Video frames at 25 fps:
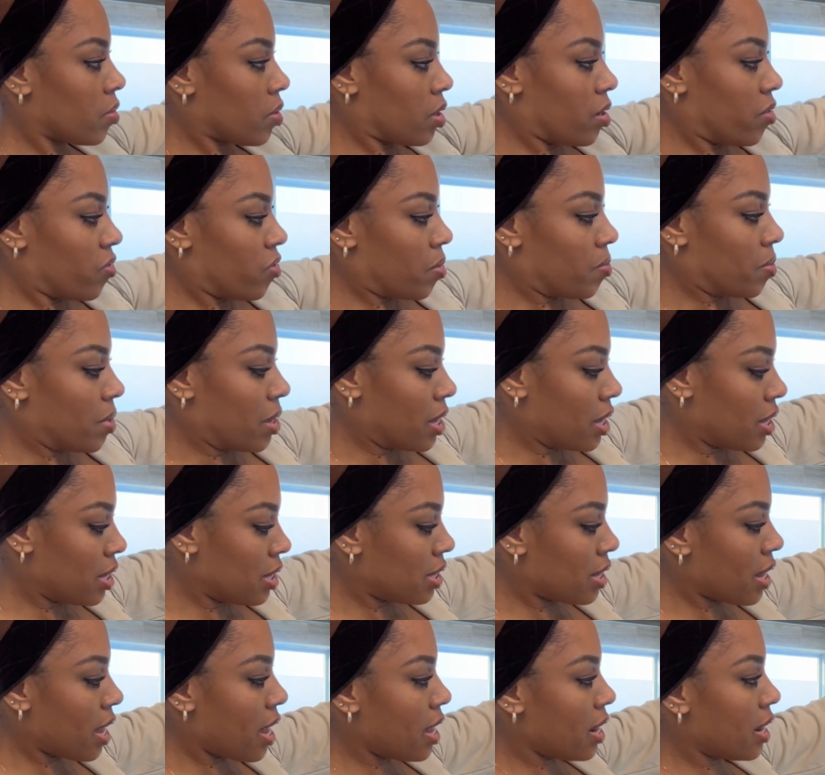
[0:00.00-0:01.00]
From the
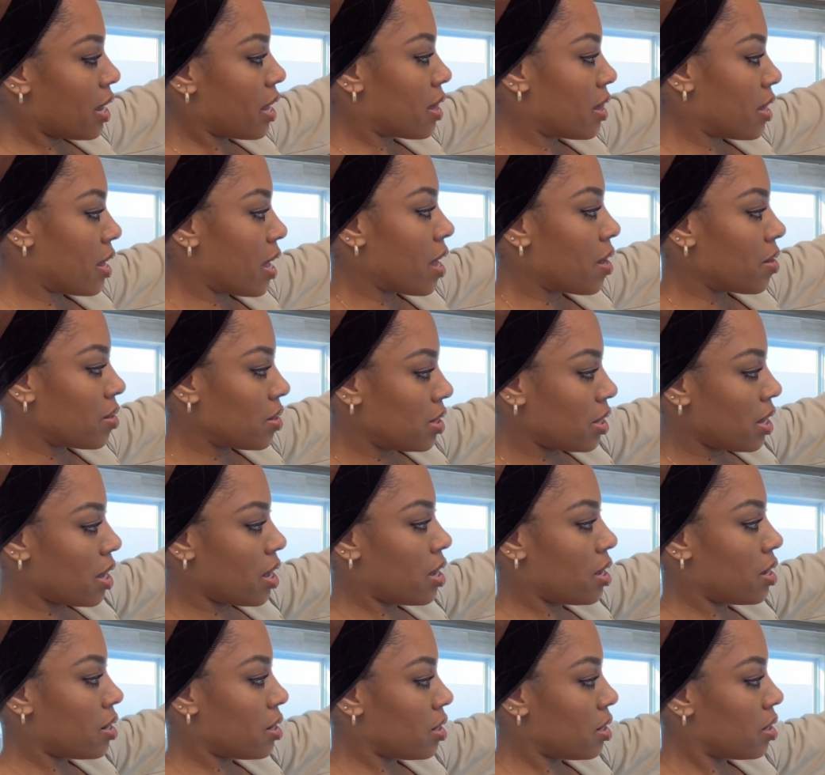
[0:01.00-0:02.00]
inside and the
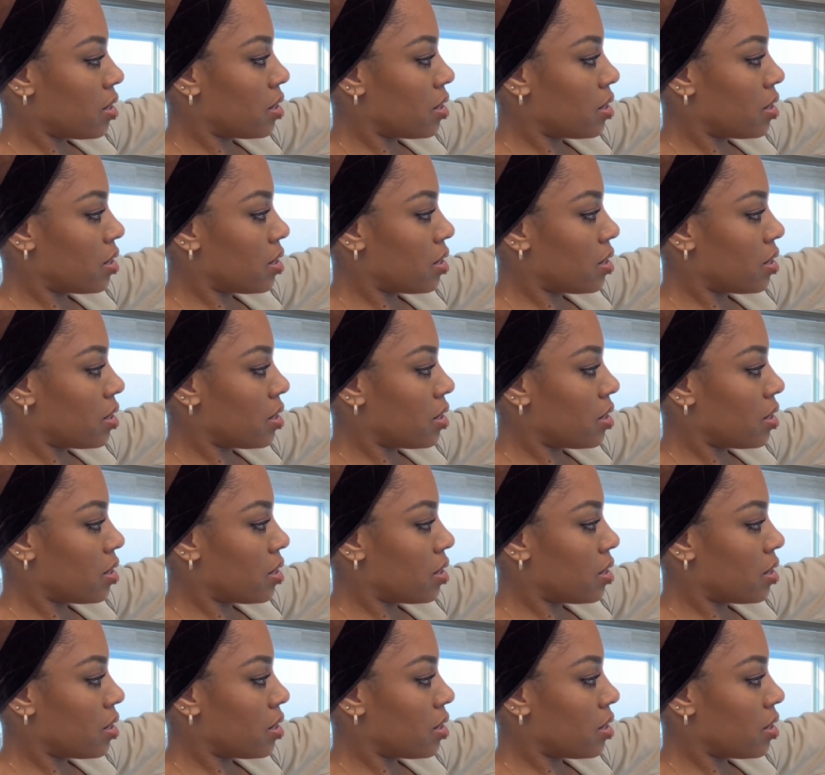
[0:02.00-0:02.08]
outside.